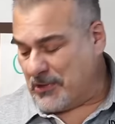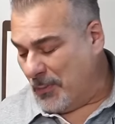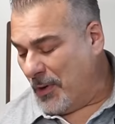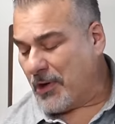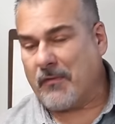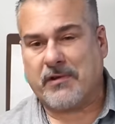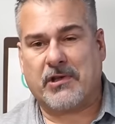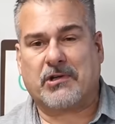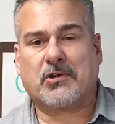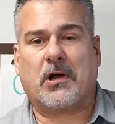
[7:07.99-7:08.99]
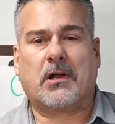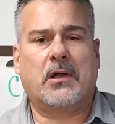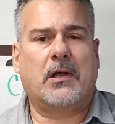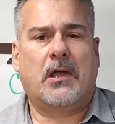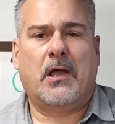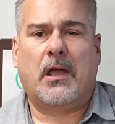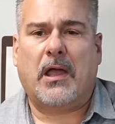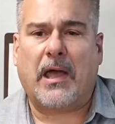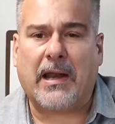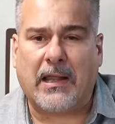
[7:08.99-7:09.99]
So I walk over to the truck,
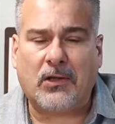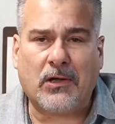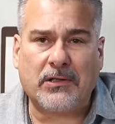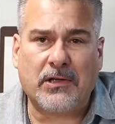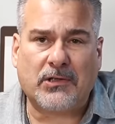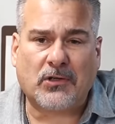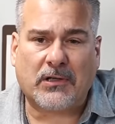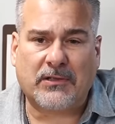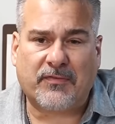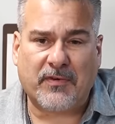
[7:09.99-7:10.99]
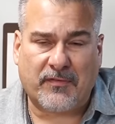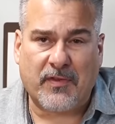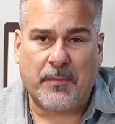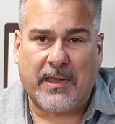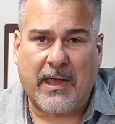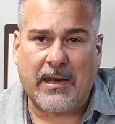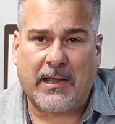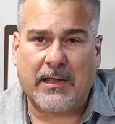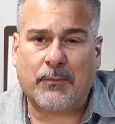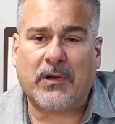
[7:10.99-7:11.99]
and I look under the truck for the
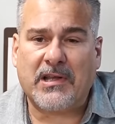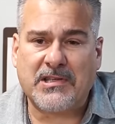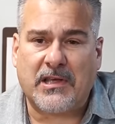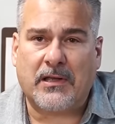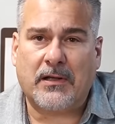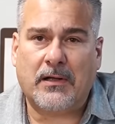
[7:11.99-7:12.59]
mechanic, and what do I see?